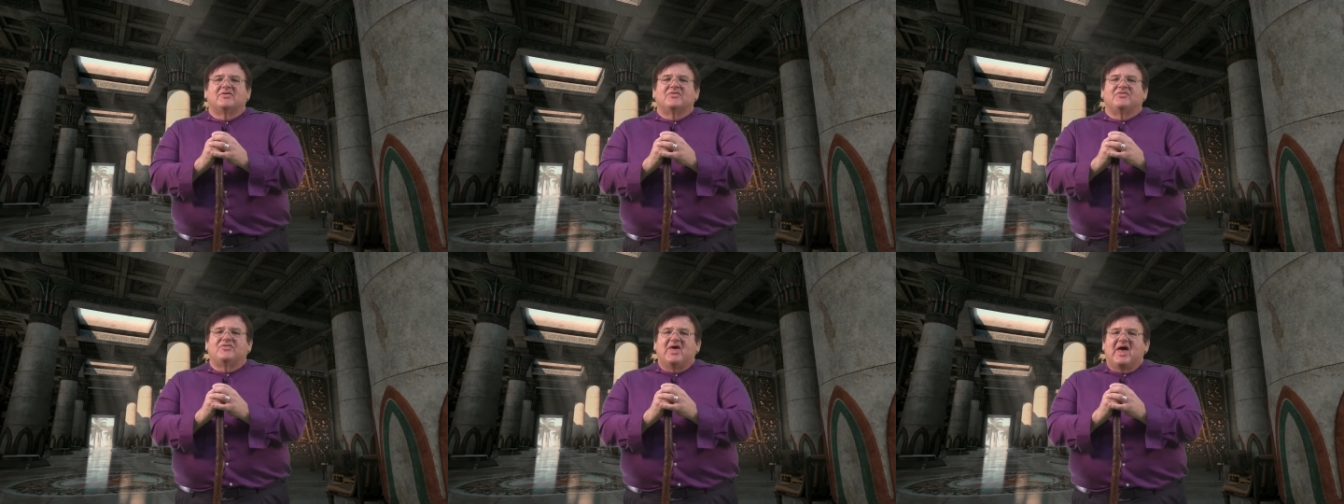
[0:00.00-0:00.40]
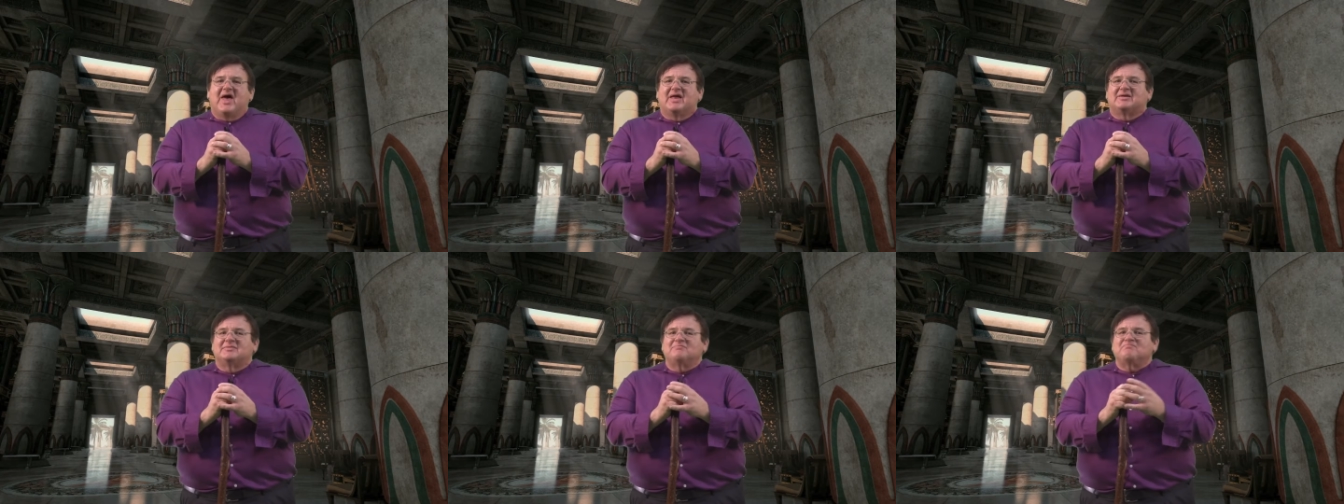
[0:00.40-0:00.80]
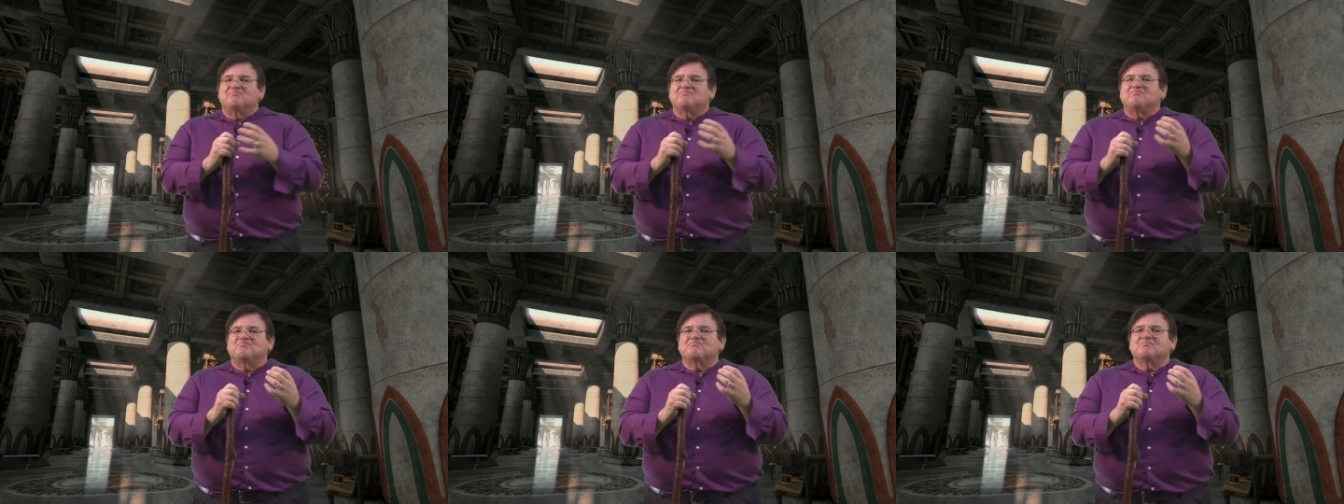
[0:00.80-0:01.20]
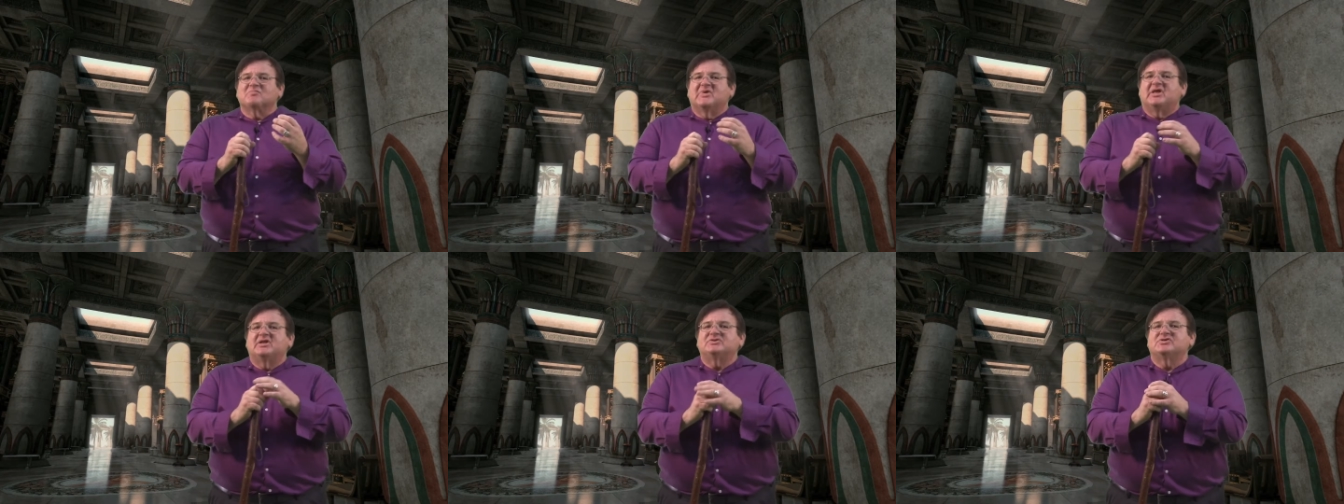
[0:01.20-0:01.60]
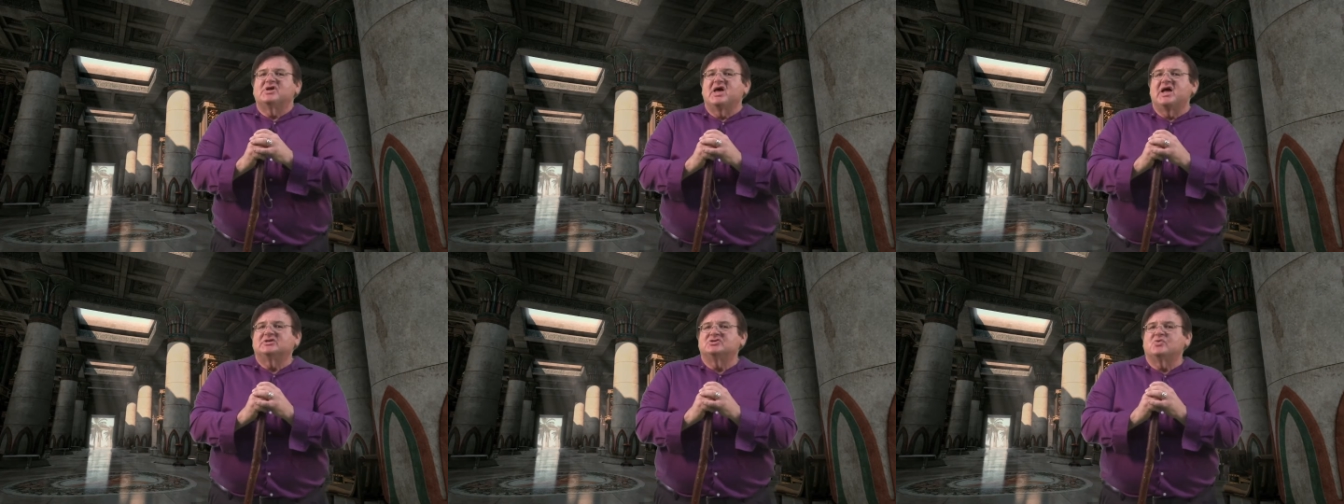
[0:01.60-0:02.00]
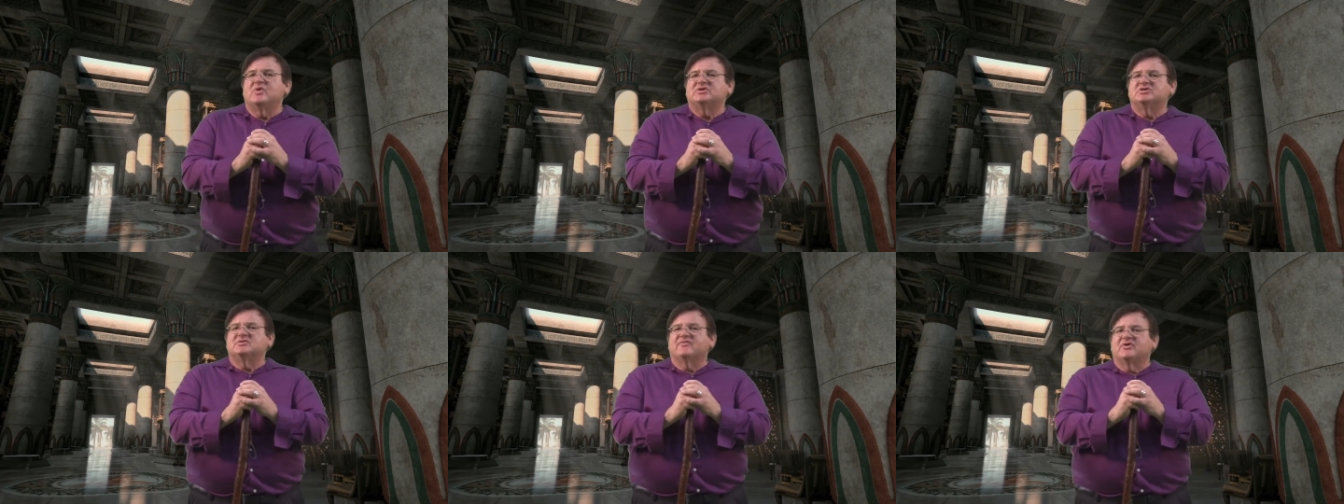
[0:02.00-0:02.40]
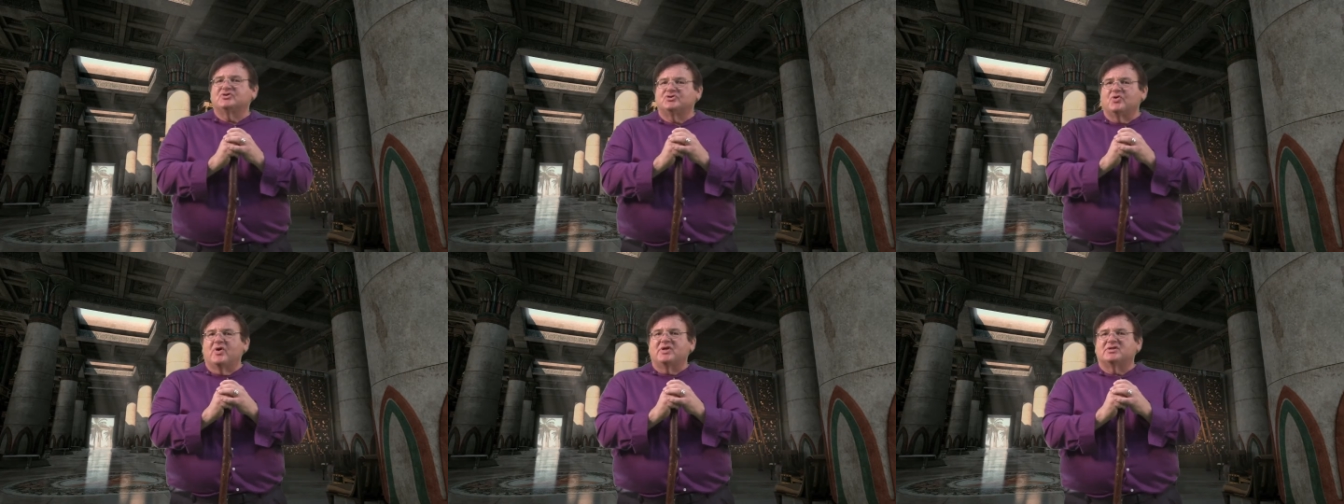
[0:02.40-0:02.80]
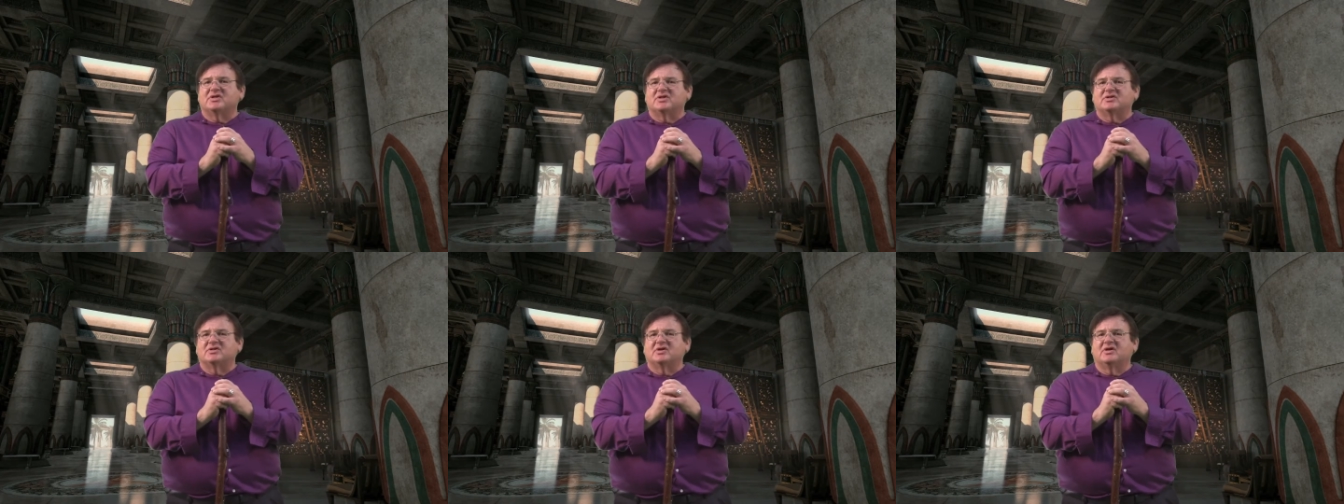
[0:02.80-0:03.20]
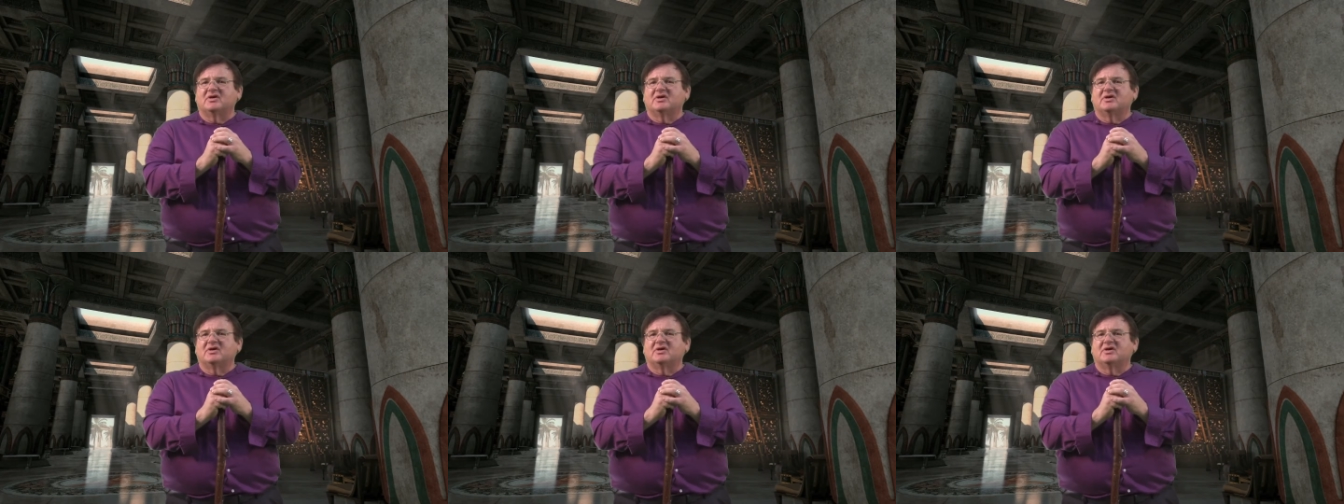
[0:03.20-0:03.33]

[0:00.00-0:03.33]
Then it is the consequences of our choices